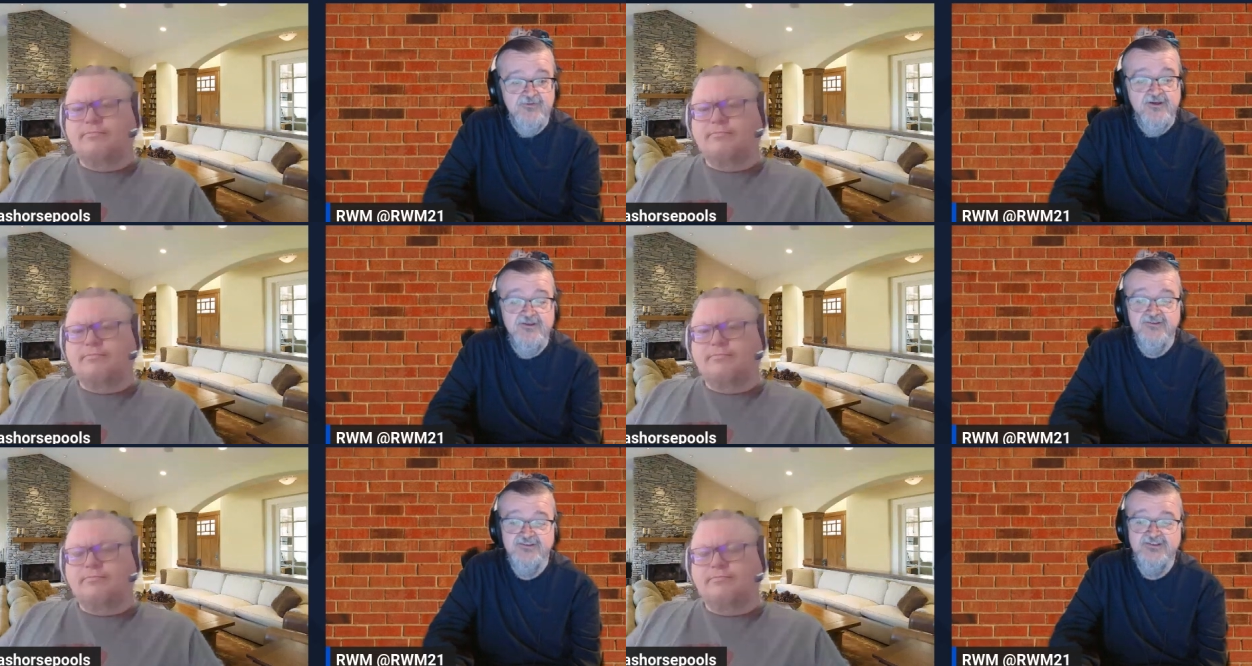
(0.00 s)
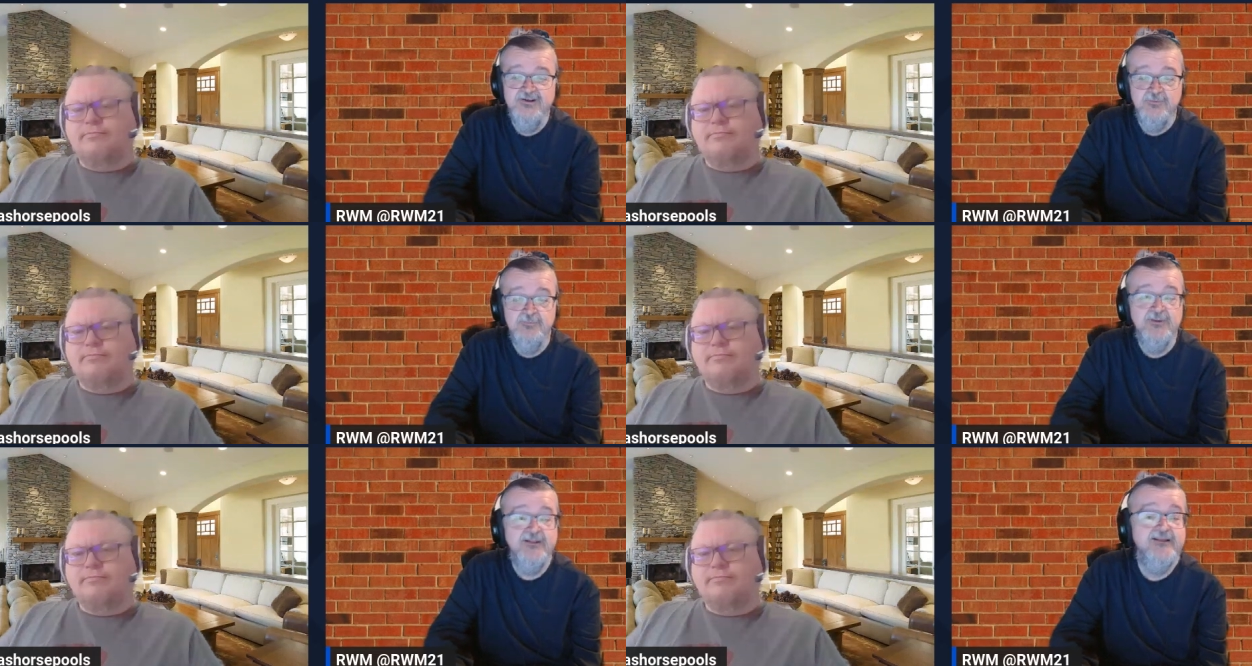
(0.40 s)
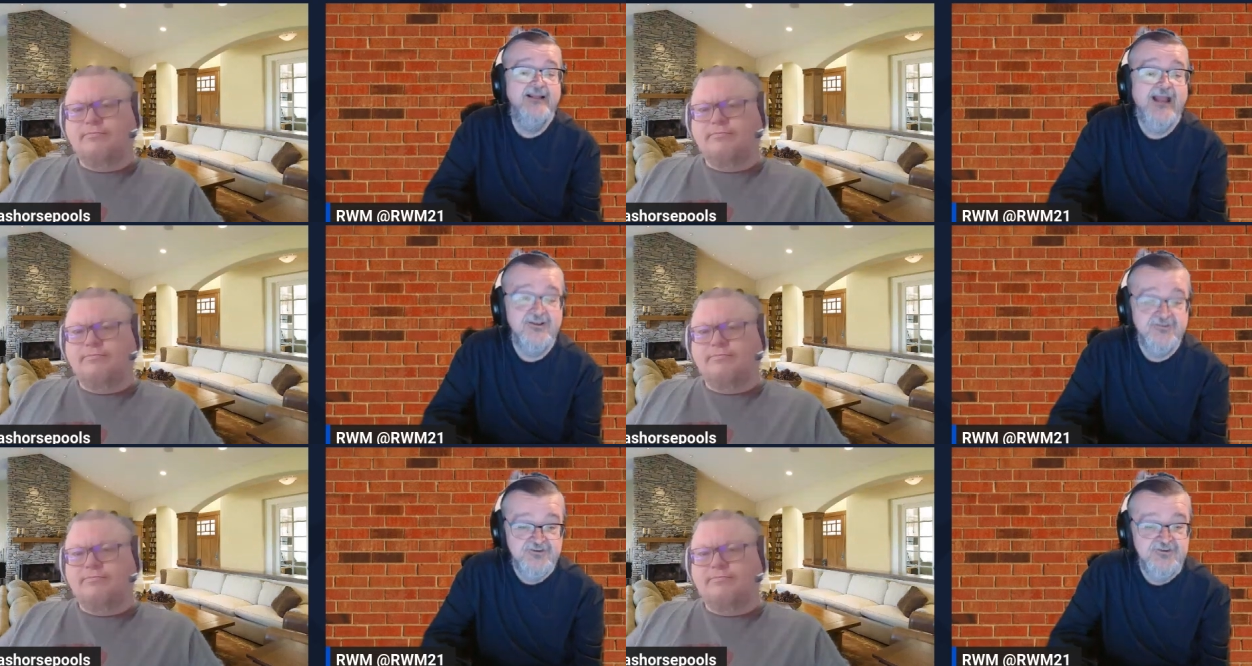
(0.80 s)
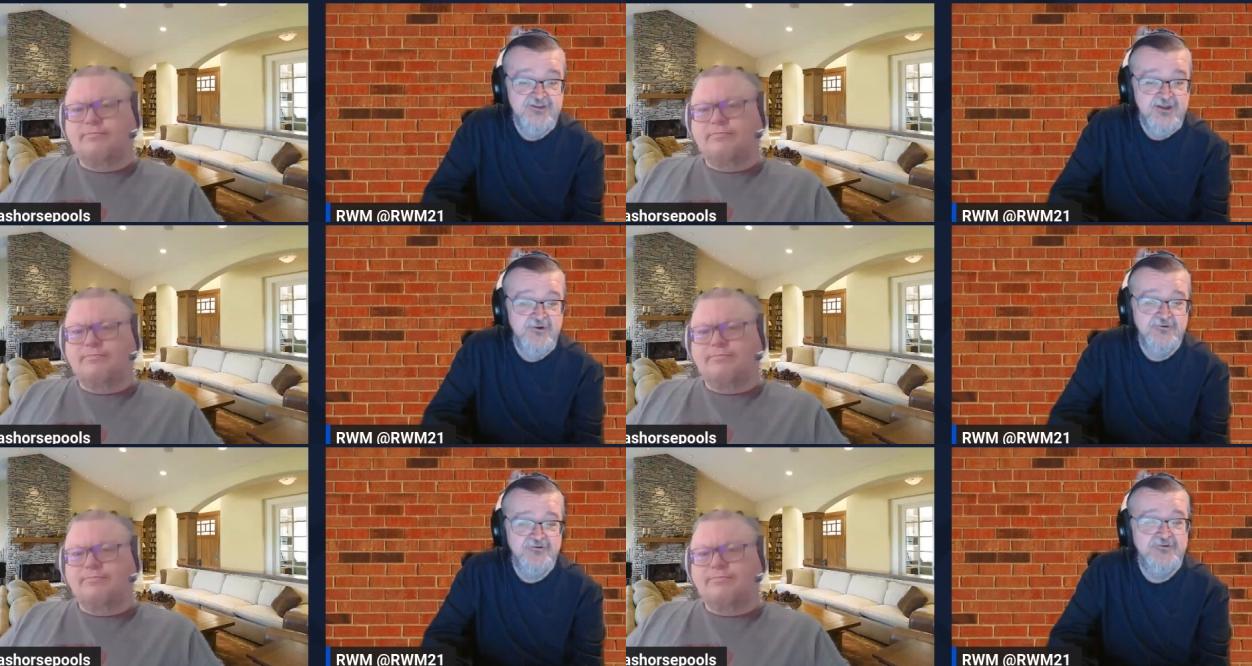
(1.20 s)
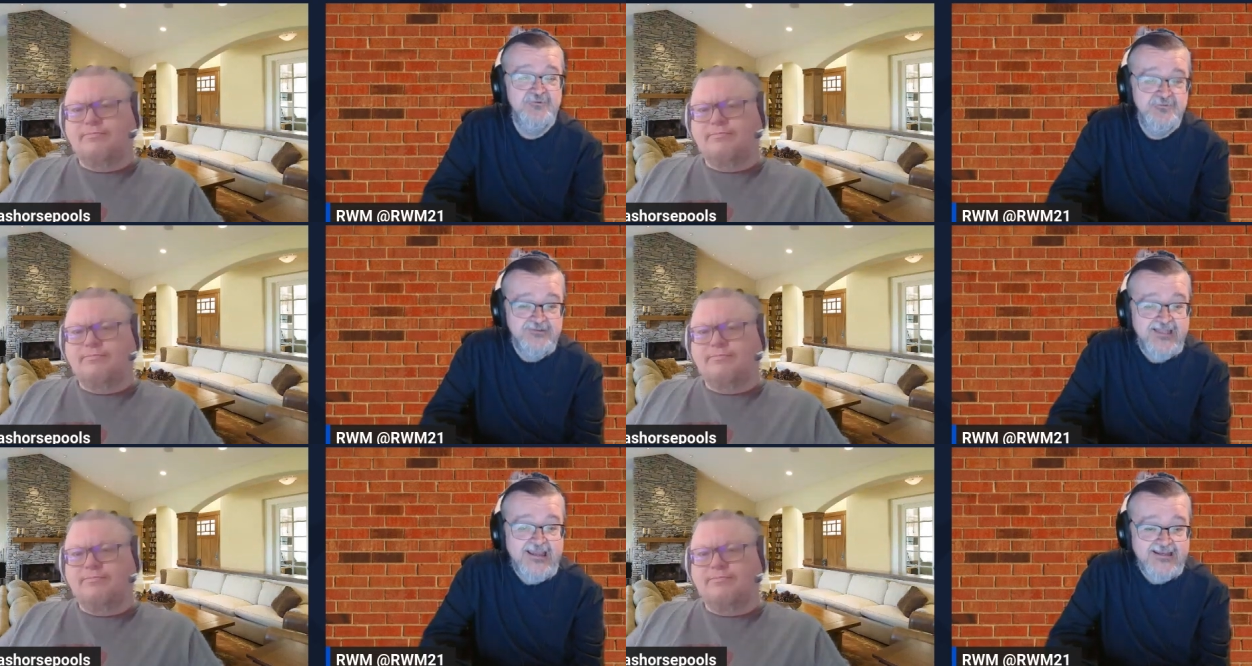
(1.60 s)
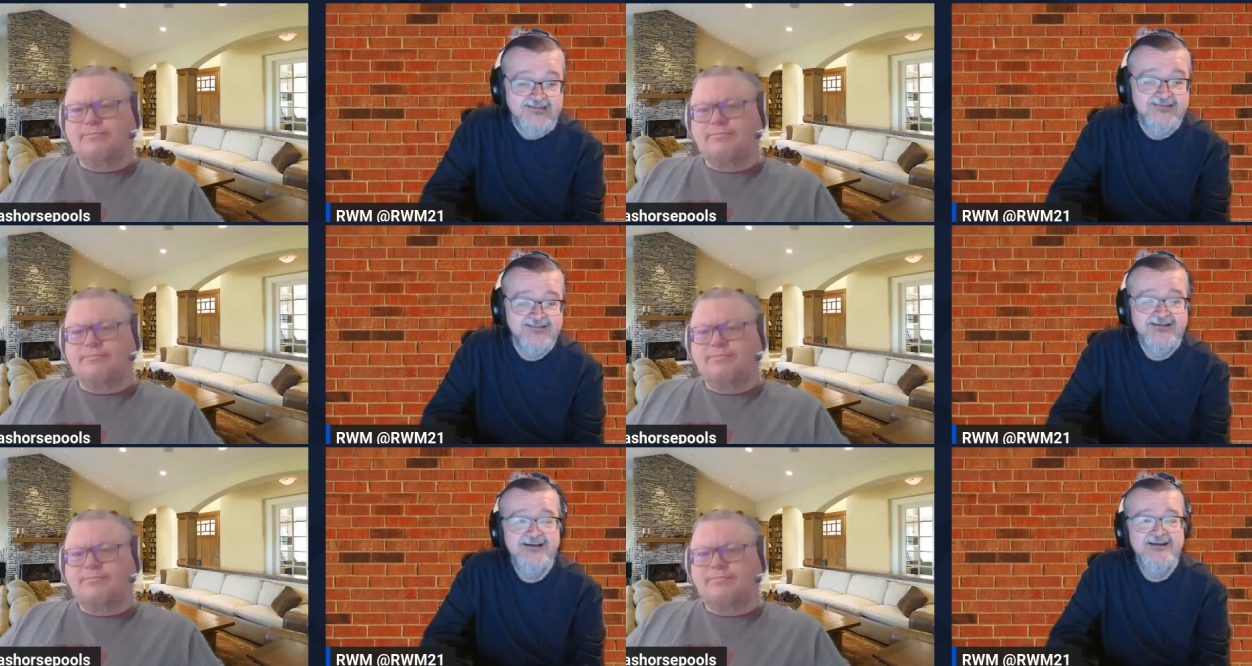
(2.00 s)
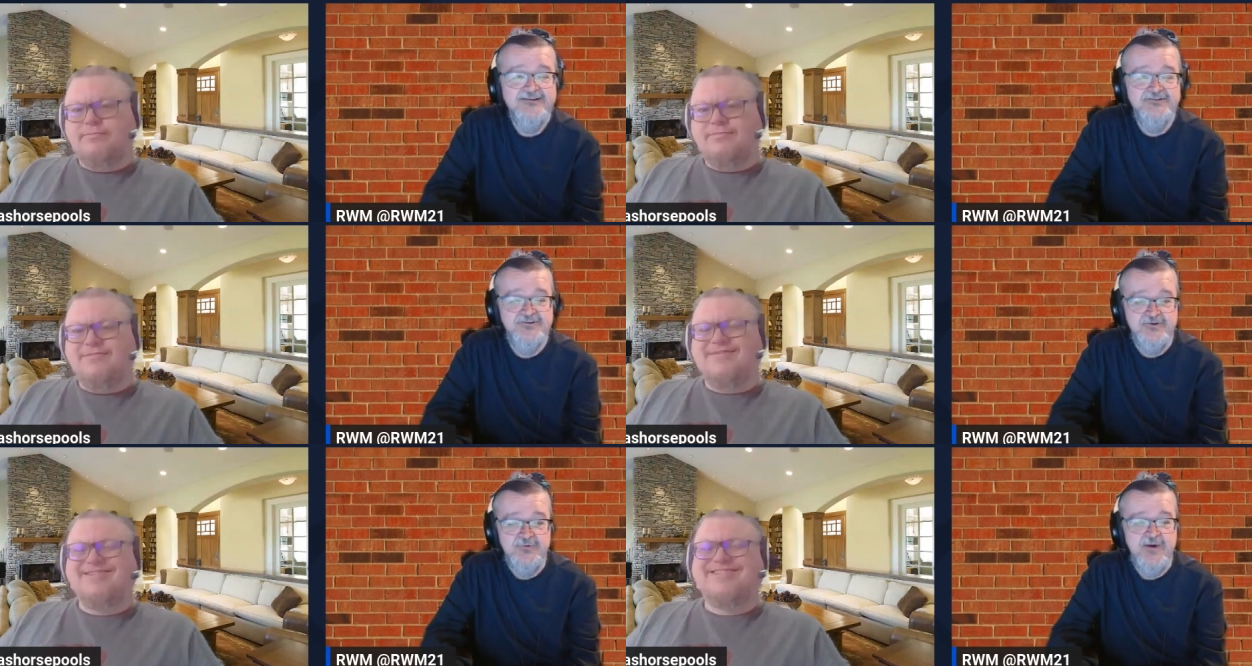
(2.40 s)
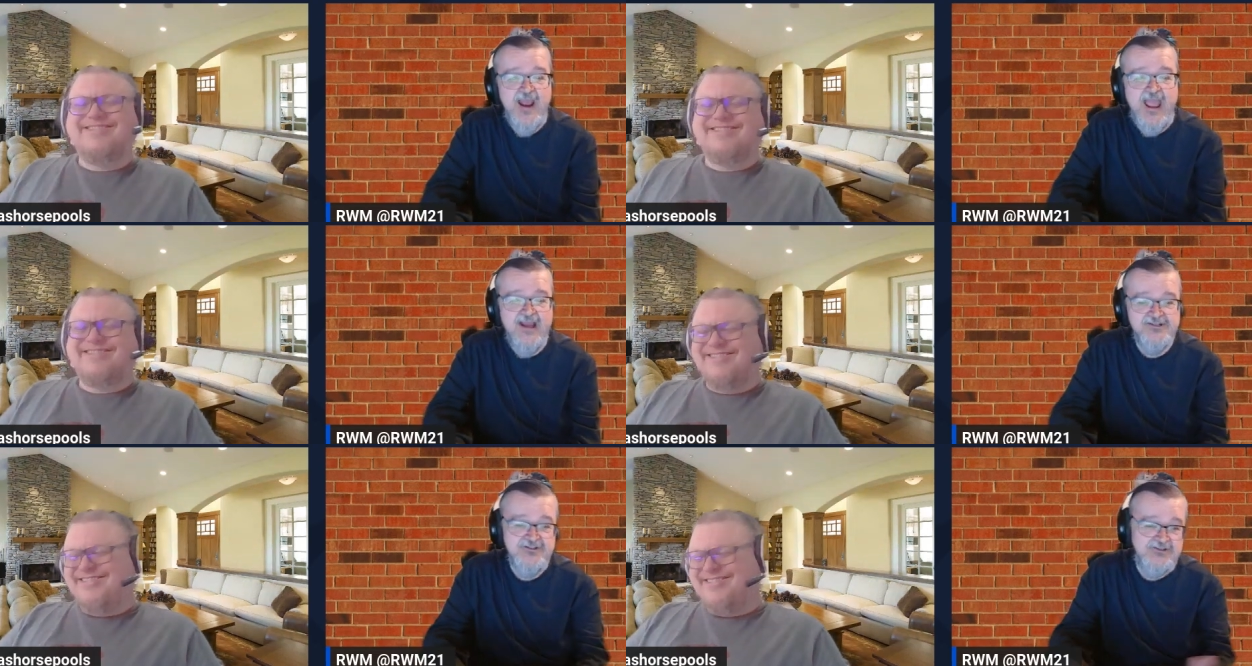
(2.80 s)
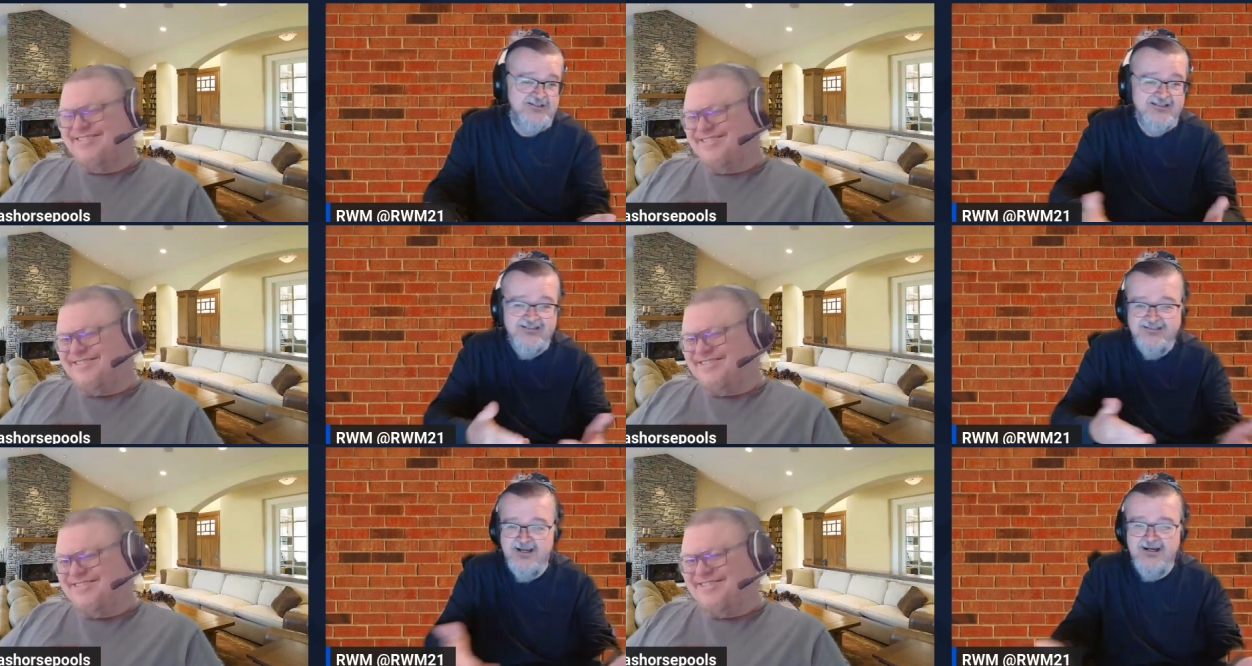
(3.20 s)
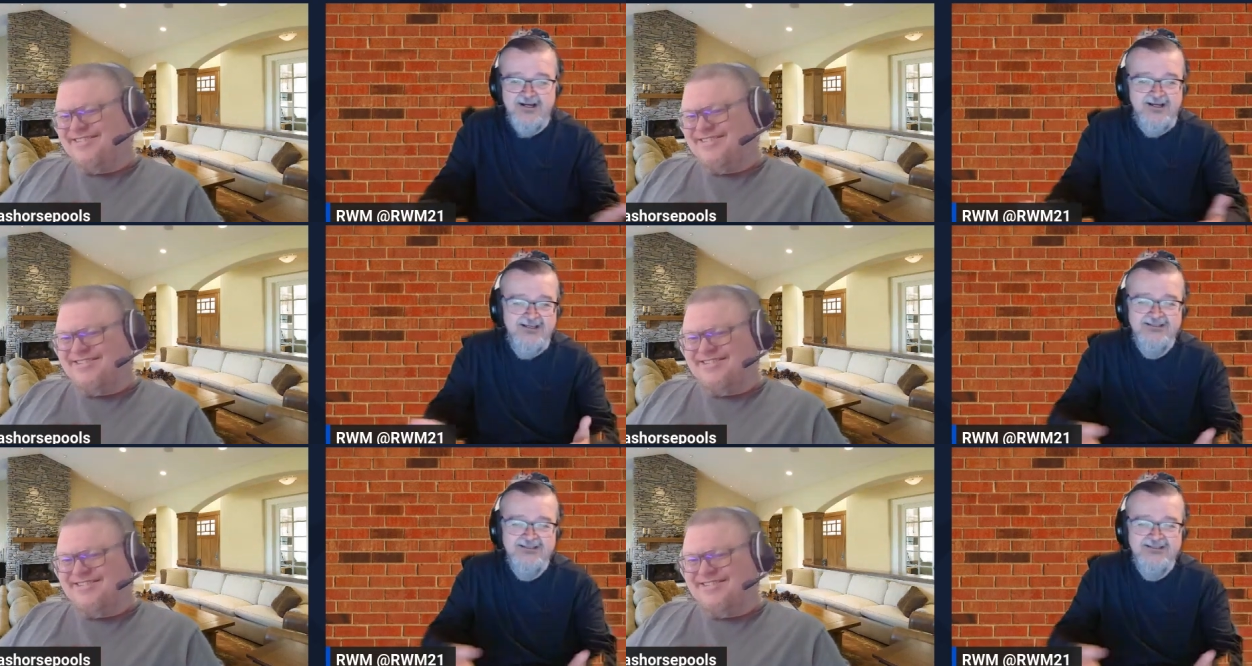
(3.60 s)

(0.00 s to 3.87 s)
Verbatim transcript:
Speaker 1: this year, but he got there too late to actually, uh,